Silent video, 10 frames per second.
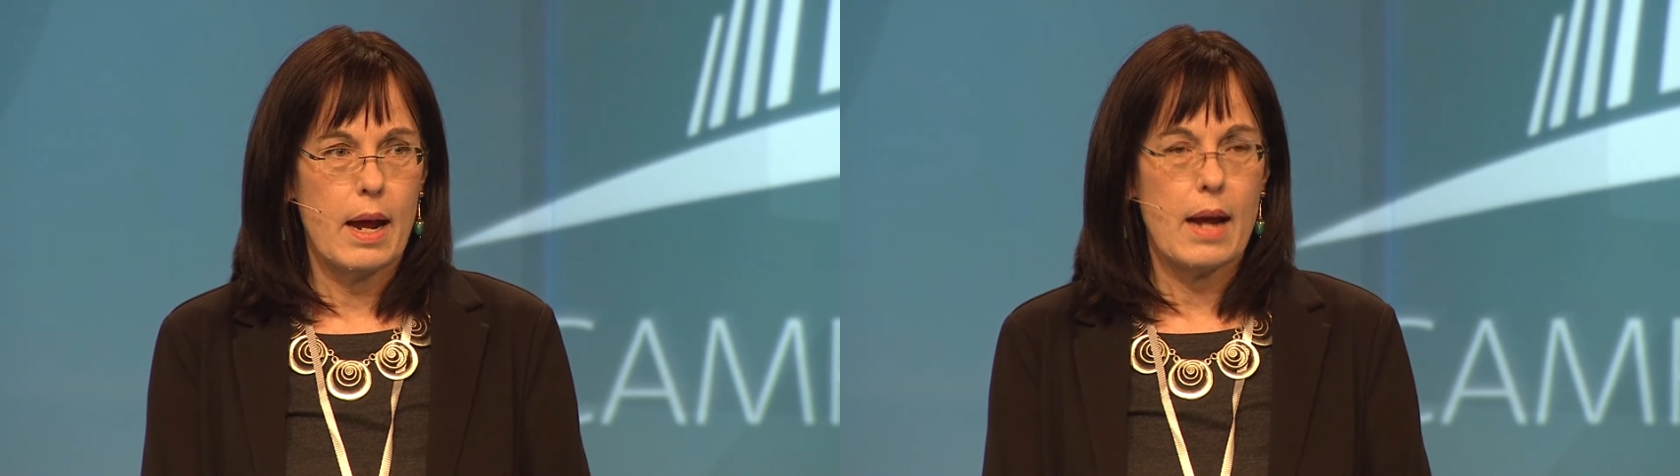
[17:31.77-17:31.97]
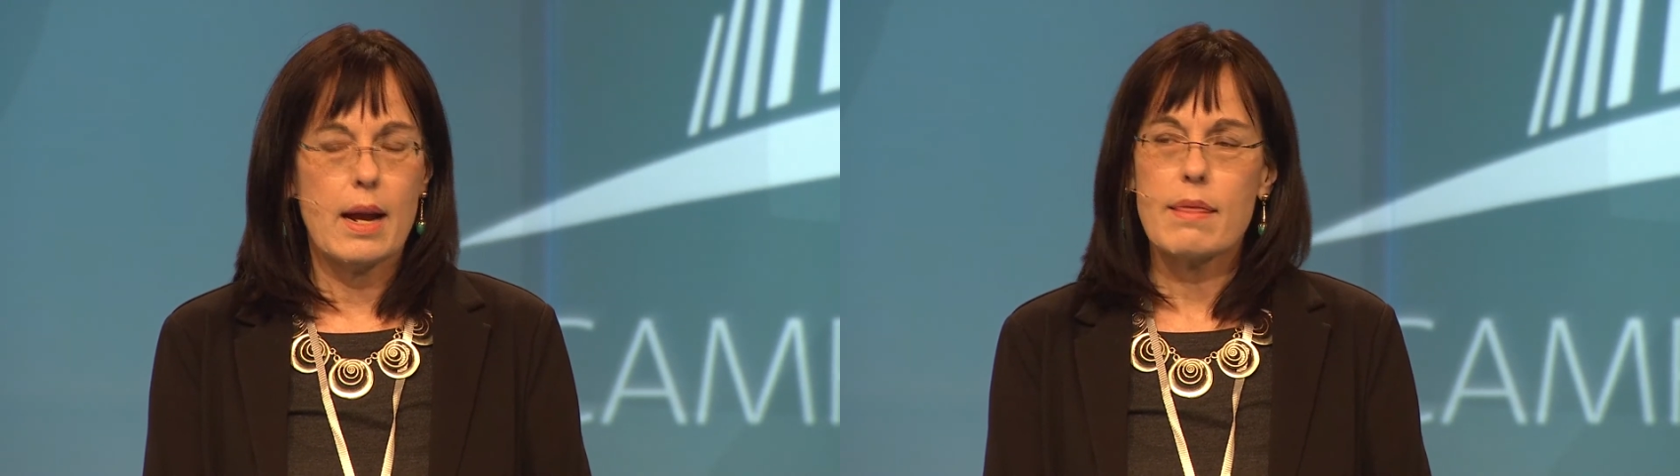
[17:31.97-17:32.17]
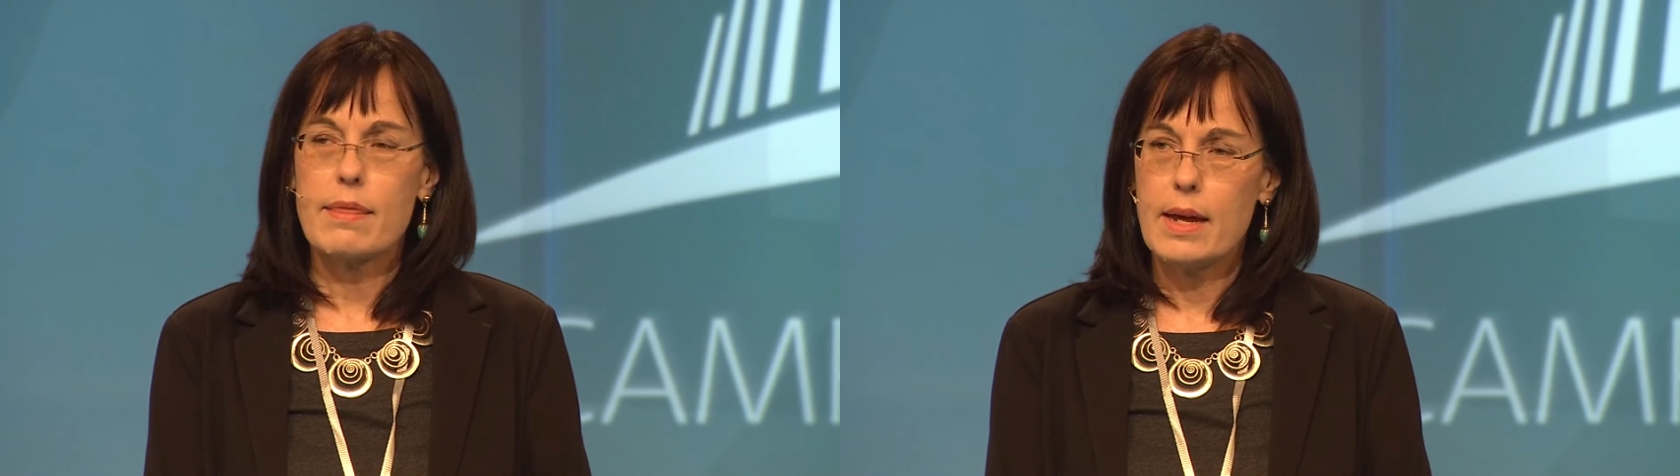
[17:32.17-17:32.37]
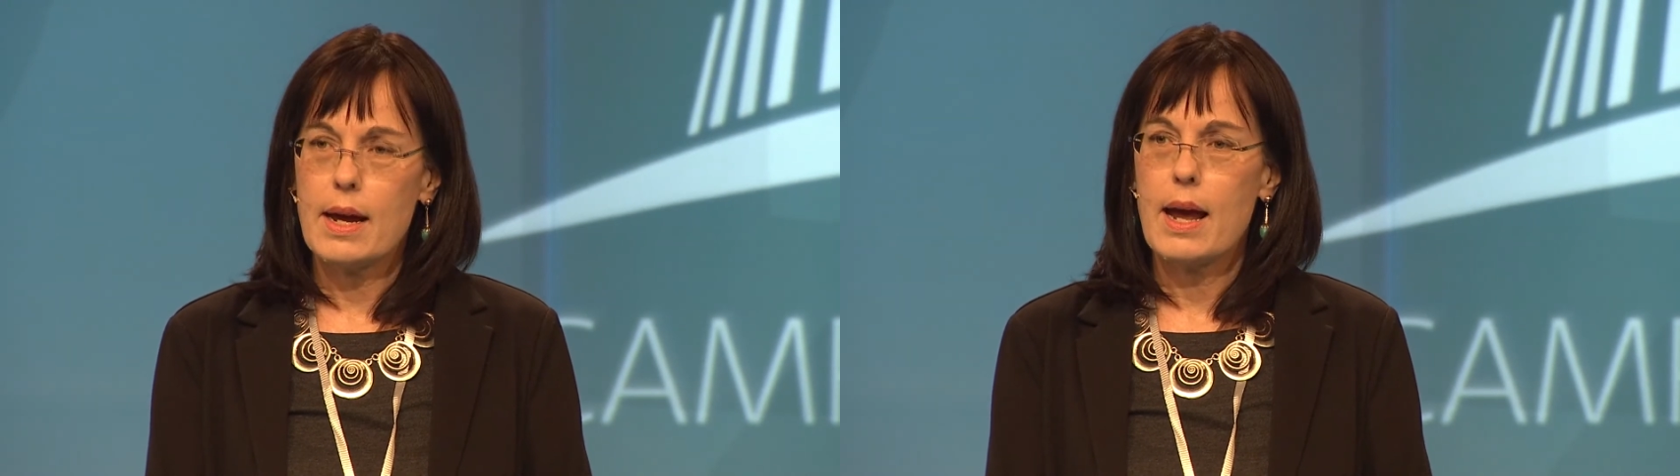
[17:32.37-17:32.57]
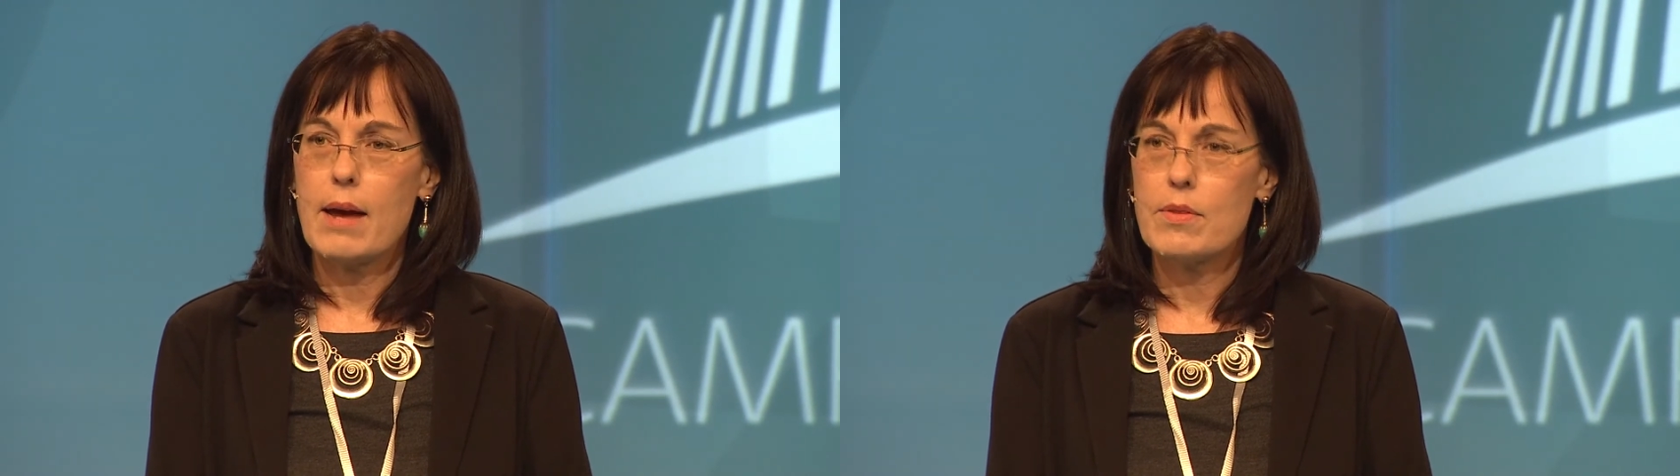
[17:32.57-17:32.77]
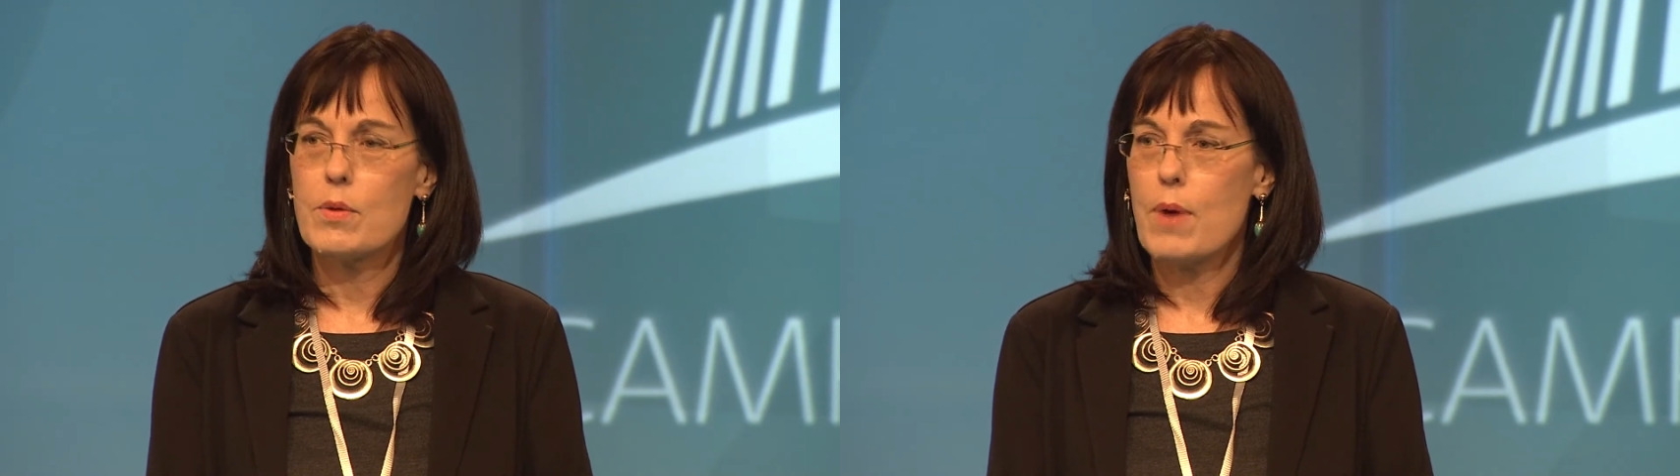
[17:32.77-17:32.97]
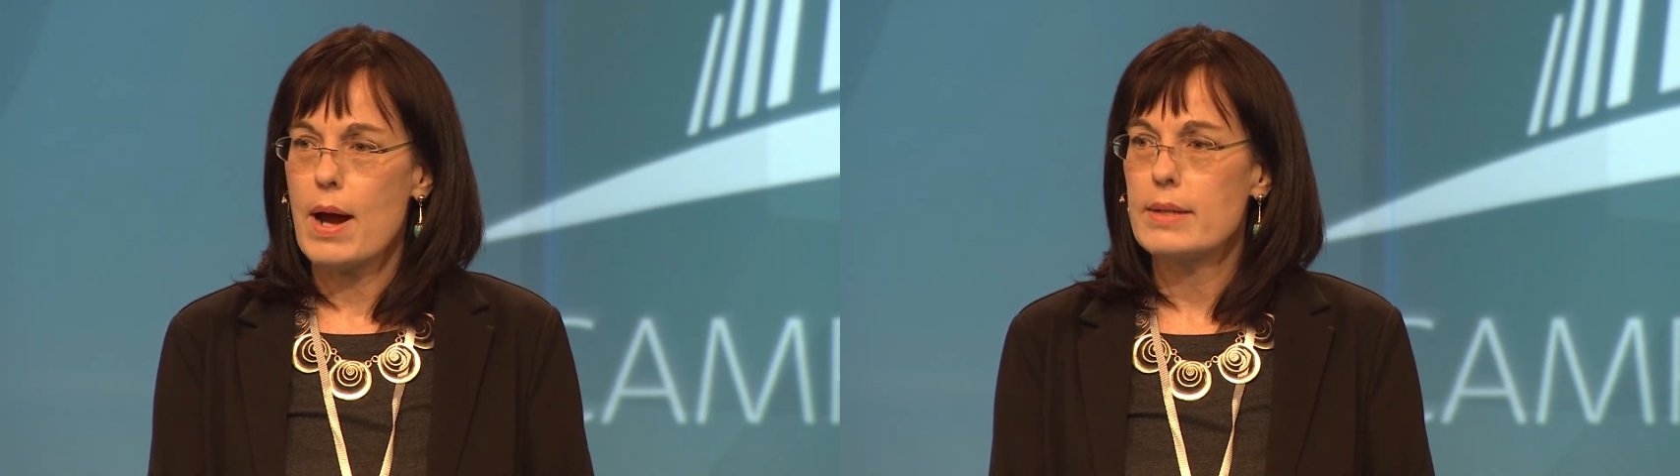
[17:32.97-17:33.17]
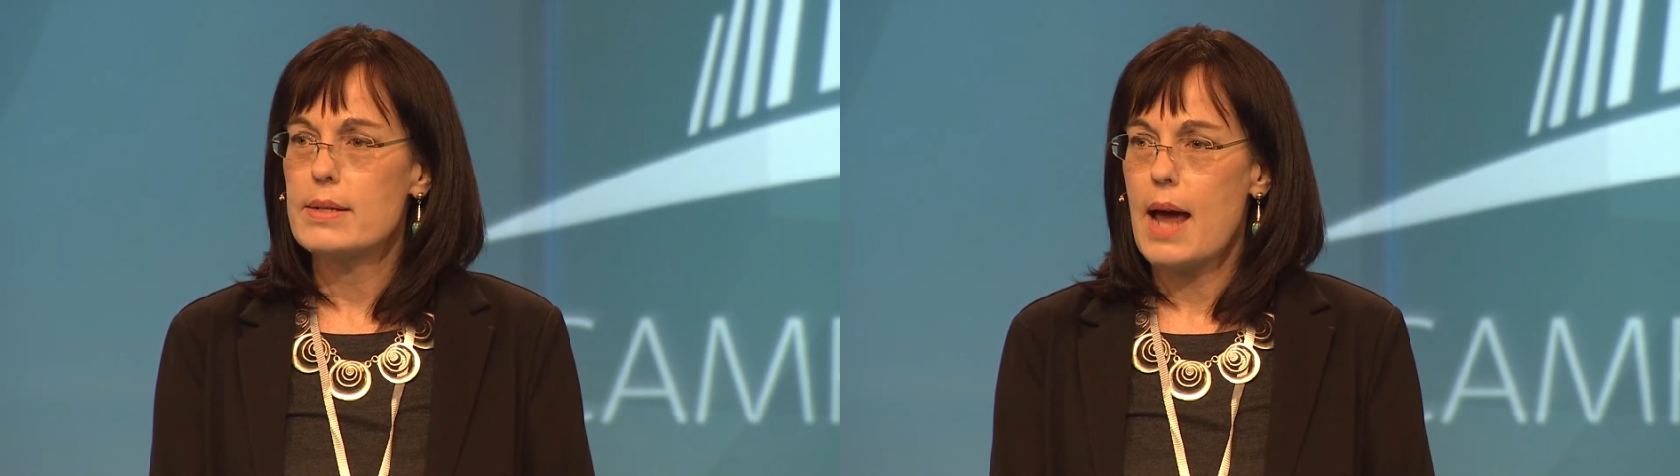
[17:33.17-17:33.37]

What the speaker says: and I think I have the right